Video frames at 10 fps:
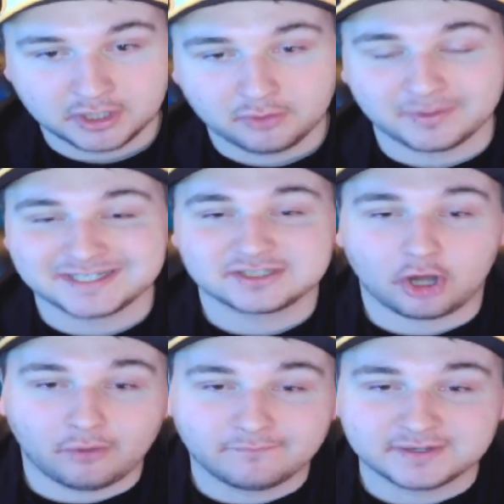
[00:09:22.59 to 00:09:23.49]
which is
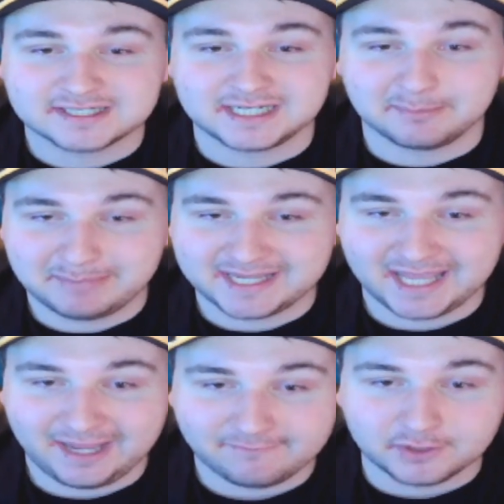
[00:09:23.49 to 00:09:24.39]
obviously a big
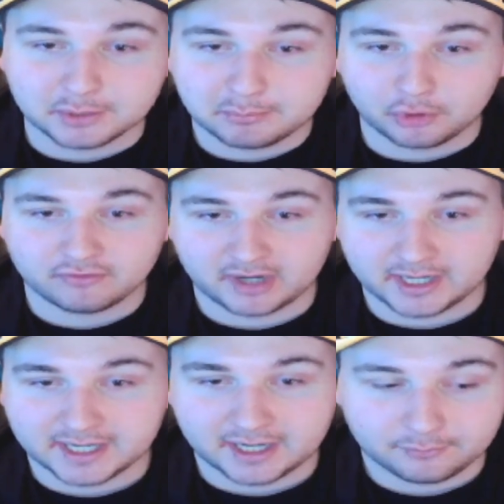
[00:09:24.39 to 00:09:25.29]
if and a but
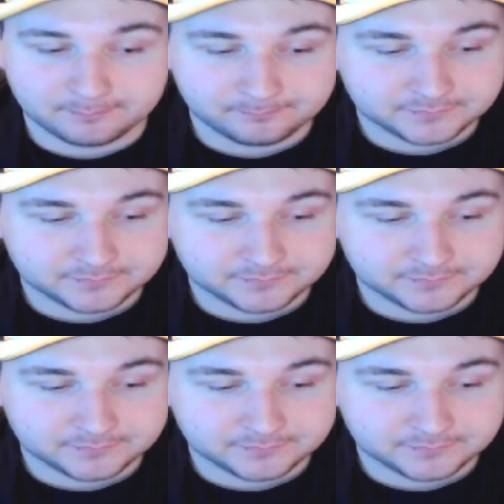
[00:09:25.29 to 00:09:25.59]
right now,